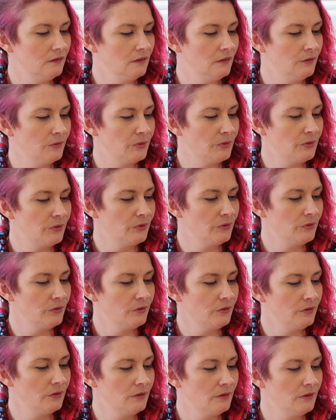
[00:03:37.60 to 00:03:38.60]
I'm
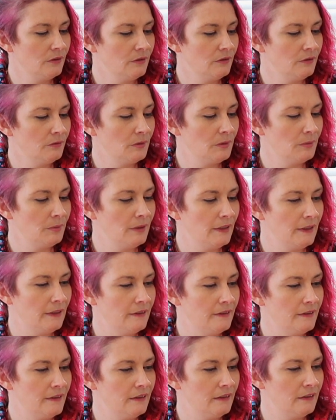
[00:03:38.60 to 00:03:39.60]
sure of my
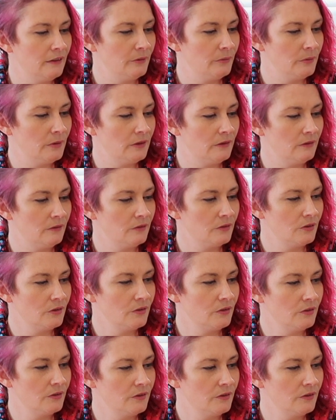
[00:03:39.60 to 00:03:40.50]
place in the world.